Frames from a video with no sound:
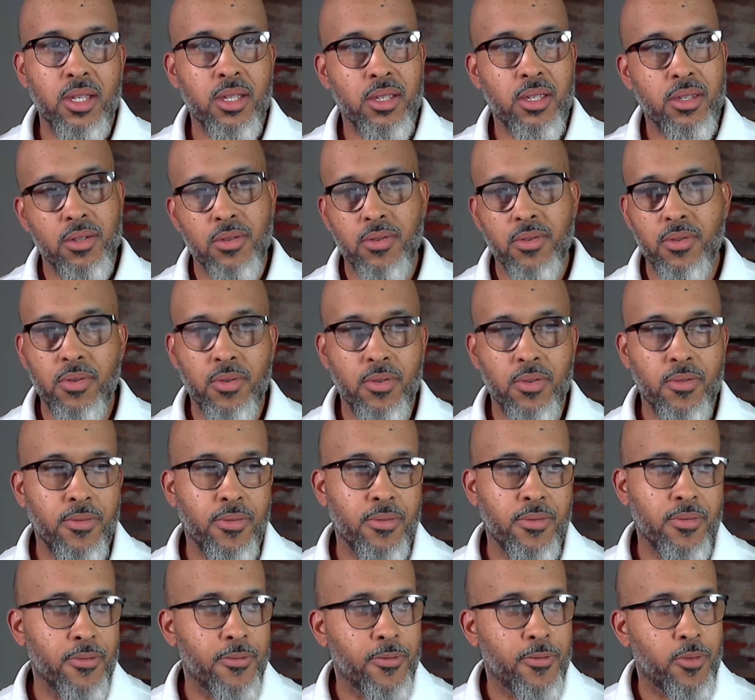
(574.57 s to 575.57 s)

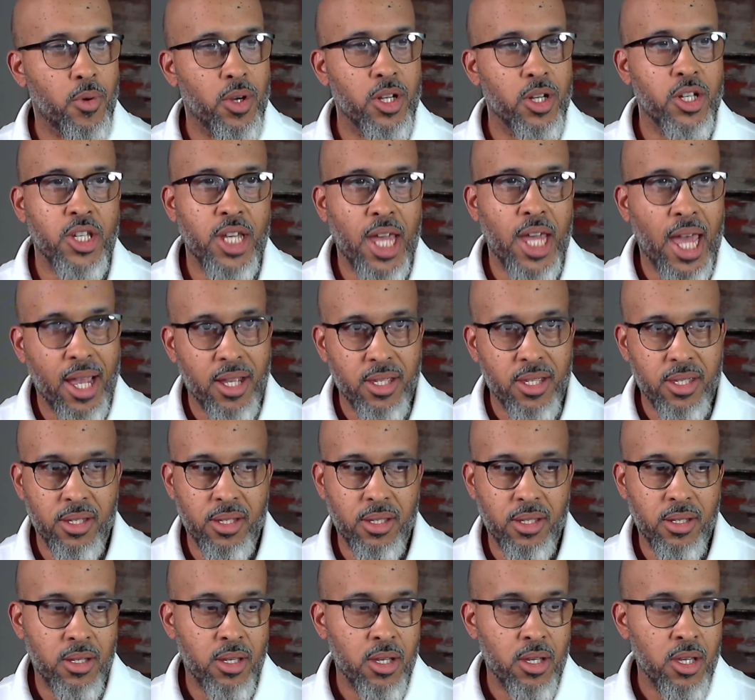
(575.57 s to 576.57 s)
into Fort
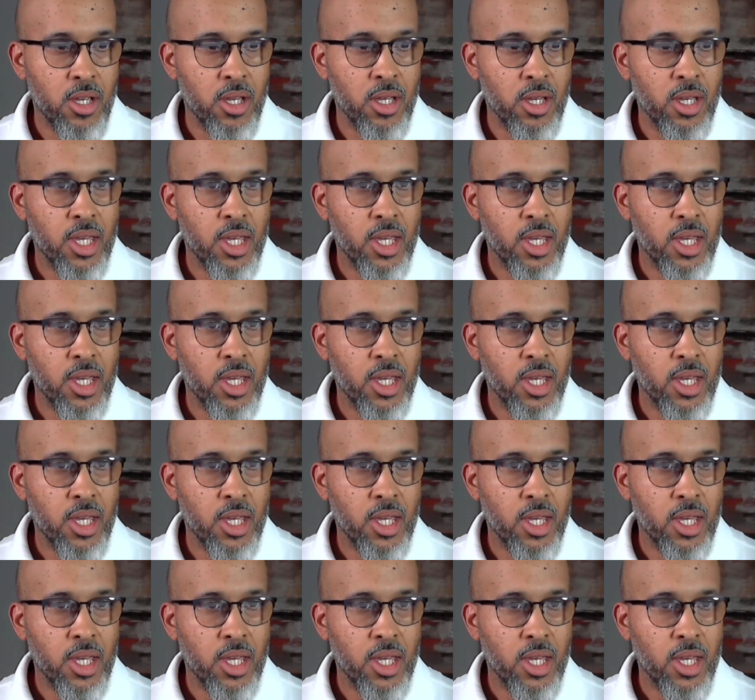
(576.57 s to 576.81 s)
Jackson,